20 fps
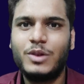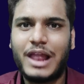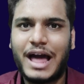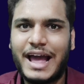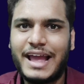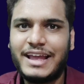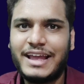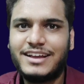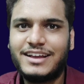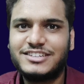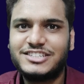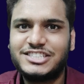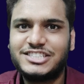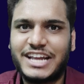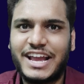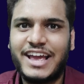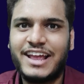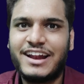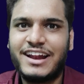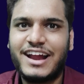like,
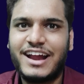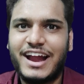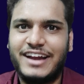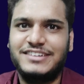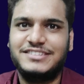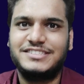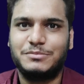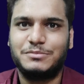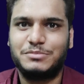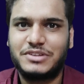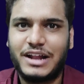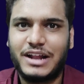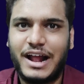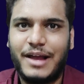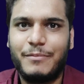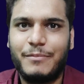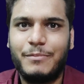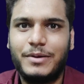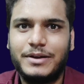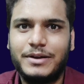share and
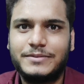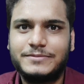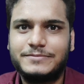subscribe.